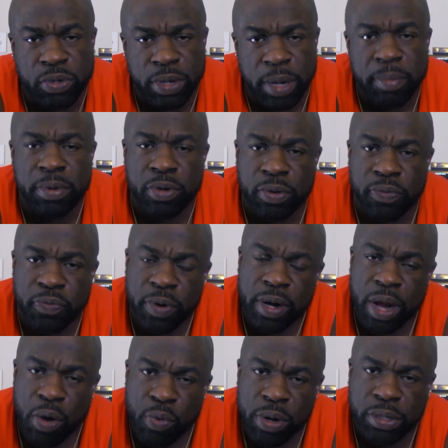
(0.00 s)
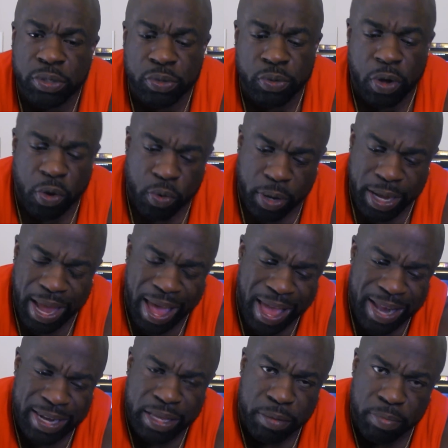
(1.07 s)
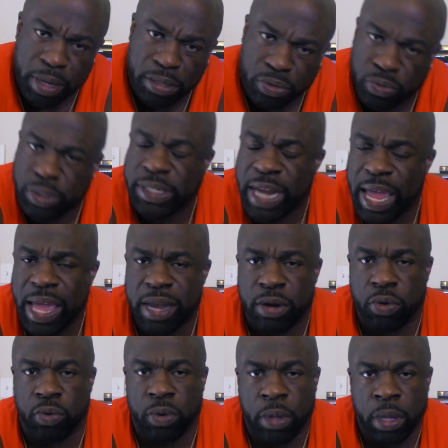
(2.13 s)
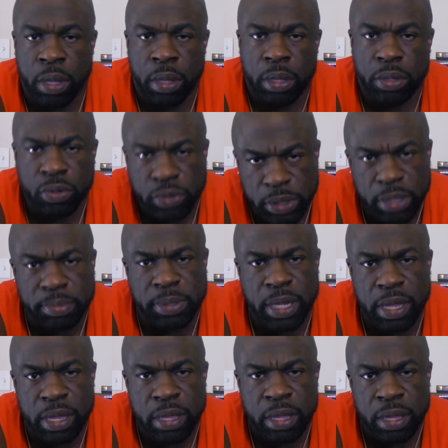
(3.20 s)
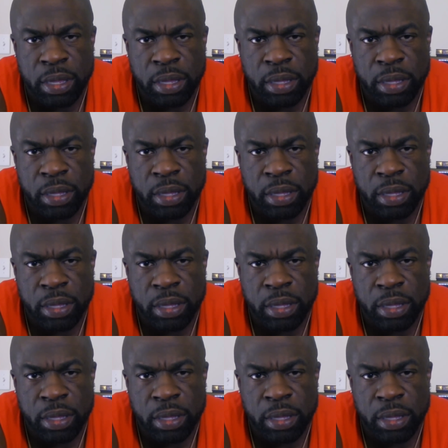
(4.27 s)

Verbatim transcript: And I'm gonna do the fuck I want to on Kali Muscle channel. You see what I'm saying?